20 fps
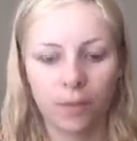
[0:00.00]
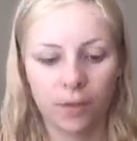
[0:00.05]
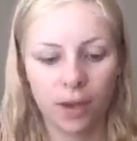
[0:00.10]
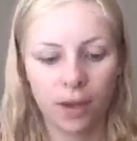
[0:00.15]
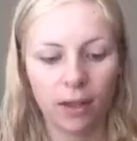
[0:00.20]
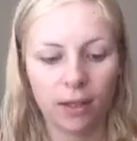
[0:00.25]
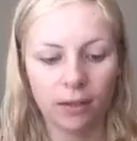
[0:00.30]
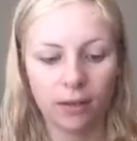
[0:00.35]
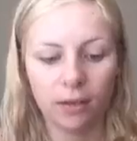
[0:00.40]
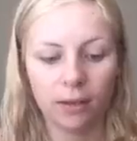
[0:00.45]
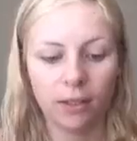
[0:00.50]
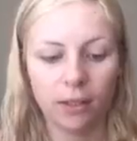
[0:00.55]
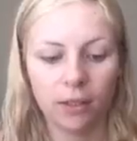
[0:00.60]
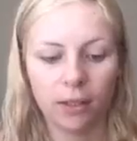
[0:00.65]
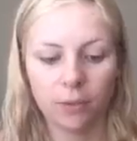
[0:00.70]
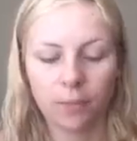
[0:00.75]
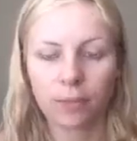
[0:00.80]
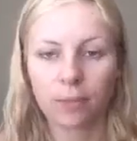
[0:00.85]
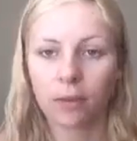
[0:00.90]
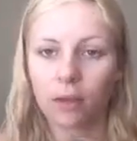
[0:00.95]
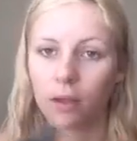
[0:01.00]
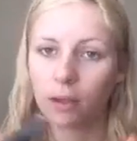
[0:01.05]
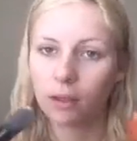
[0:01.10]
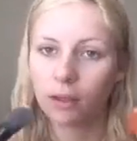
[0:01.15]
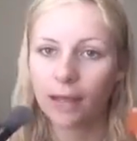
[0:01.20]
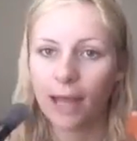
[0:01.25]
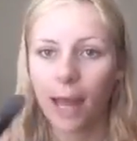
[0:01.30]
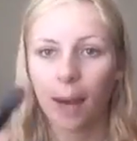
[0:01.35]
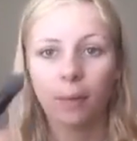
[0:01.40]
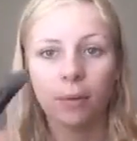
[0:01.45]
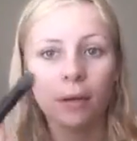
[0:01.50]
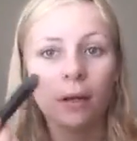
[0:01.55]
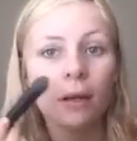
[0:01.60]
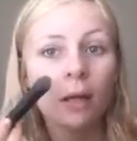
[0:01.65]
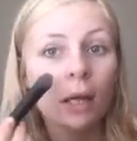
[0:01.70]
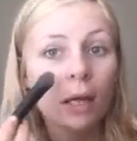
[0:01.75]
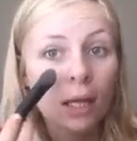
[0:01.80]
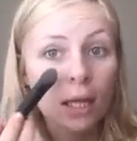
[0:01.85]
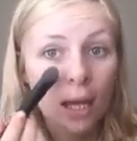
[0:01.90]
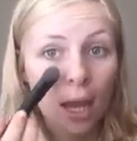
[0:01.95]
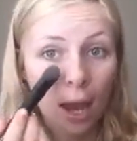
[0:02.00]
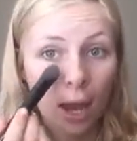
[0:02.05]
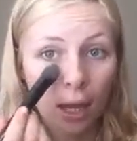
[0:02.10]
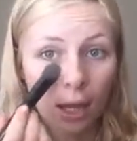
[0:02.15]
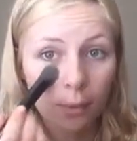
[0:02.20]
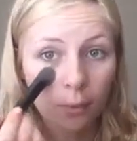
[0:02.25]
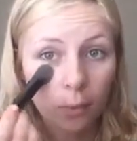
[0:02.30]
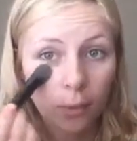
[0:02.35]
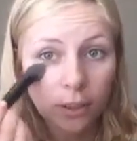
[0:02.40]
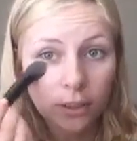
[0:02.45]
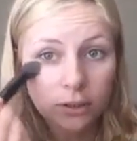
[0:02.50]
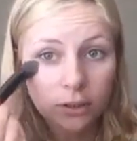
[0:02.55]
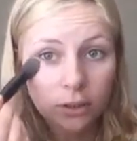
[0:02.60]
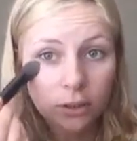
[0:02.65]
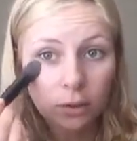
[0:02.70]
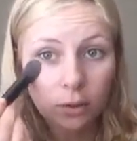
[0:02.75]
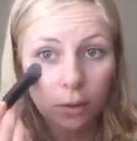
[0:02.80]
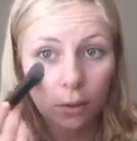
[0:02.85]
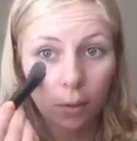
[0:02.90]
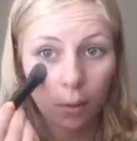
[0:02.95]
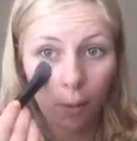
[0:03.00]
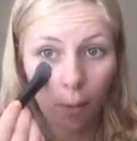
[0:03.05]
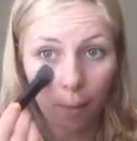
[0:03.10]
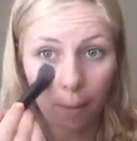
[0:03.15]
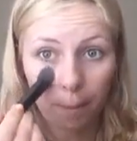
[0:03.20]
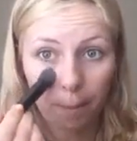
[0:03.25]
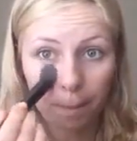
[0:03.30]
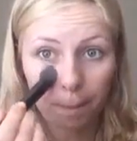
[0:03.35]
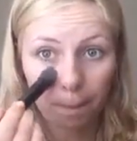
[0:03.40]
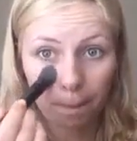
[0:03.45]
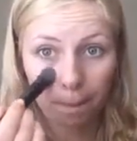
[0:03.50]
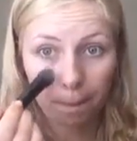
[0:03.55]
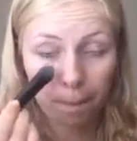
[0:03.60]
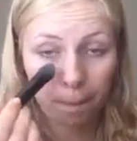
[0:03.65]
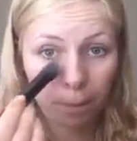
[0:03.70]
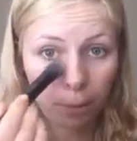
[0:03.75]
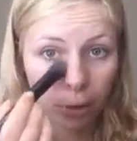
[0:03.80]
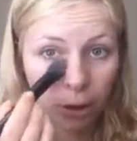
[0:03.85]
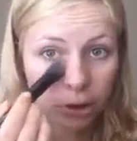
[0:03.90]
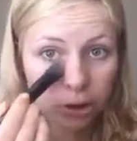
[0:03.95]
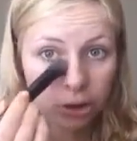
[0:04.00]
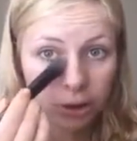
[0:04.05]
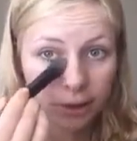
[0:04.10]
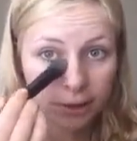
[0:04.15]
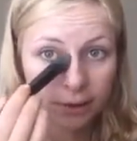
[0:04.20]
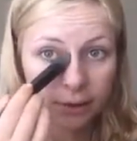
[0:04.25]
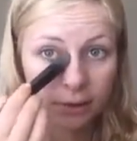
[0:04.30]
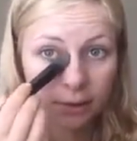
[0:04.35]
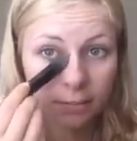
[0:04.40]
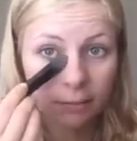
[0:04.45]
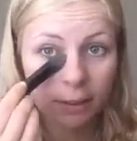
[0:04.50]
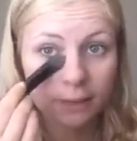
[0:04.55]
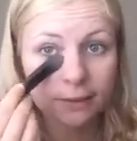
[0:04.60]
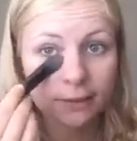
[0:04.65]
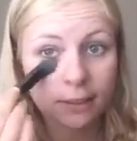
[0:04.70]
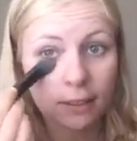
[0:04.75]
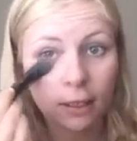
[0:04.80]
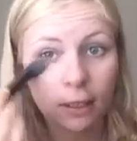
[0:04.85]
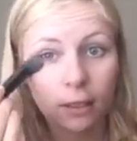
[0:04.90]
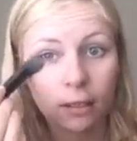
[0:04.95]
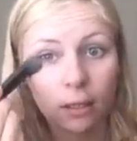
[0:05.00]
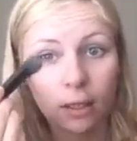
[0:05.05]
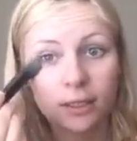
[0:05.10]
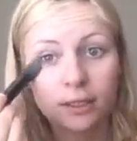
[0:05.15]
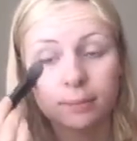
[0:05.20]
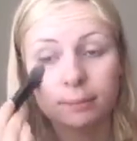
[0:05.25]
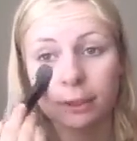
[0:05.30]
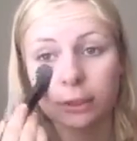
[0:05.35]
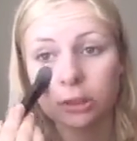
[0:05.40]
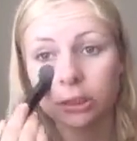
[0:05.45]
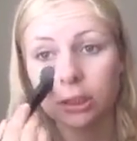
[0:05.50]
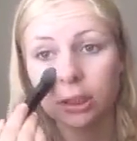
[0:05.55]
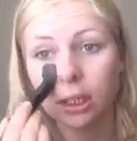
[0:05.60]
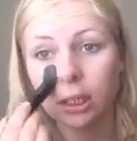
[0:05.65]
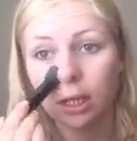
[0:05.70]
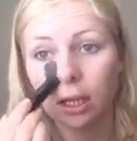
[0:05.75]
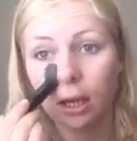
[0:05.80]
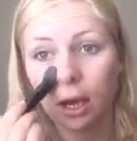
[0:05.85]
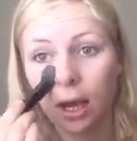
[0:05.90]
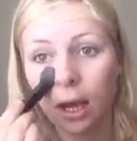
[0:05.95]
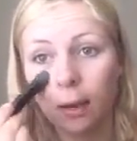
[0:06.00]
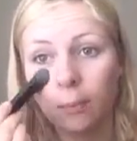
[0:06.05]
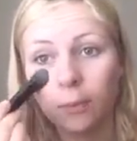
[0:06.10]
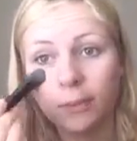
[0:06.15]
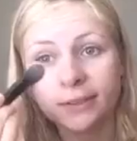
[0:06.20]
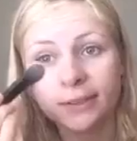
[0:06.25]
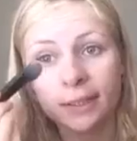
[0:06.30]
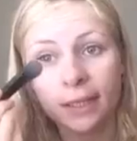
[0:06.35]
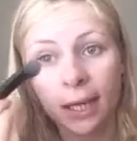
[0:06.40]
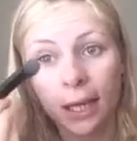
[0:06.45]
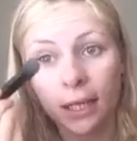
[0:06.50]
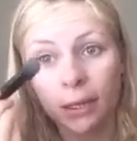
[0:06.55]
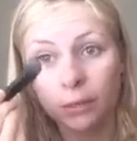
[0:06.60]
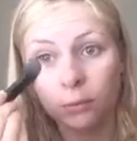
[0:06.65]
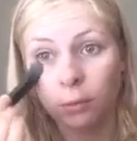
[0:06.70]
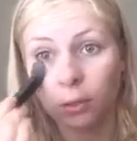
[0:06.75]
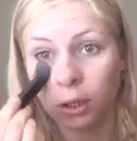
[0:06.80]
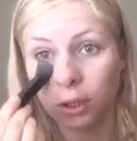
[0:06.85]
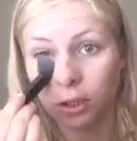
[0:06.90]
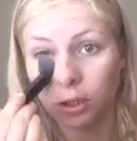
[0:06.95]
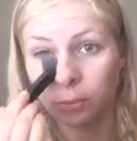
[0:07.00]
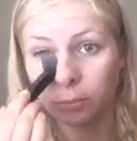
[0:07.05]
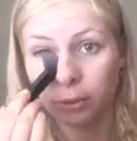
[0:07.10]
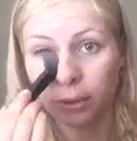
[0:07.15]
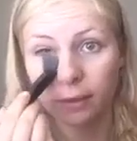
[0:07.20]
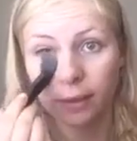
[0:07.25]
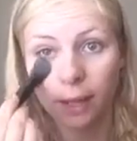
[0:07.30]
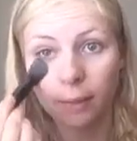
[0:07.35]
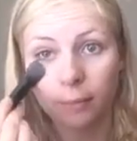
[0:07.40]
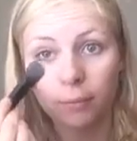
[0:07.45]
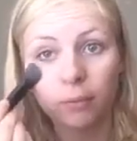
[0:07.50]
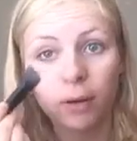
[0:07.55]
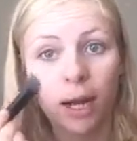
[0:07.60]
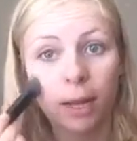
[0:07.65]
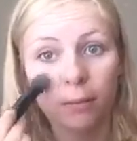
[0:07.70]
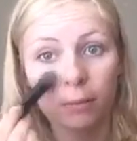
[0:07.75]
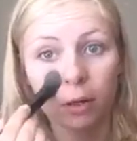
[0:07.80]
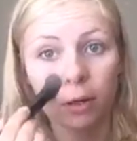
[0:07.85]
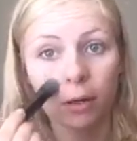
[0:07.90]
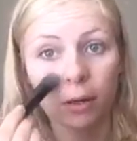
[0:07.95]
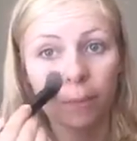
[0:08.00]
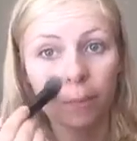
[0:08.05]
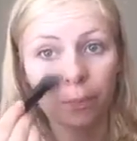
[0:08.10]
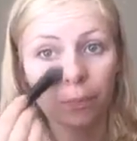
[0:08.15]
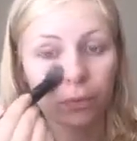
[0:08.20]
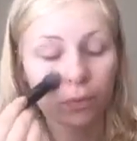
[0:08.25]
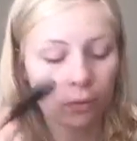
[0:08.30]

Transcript: in the cap. And I'm going to push this into my skin, especially once again where you put that primer,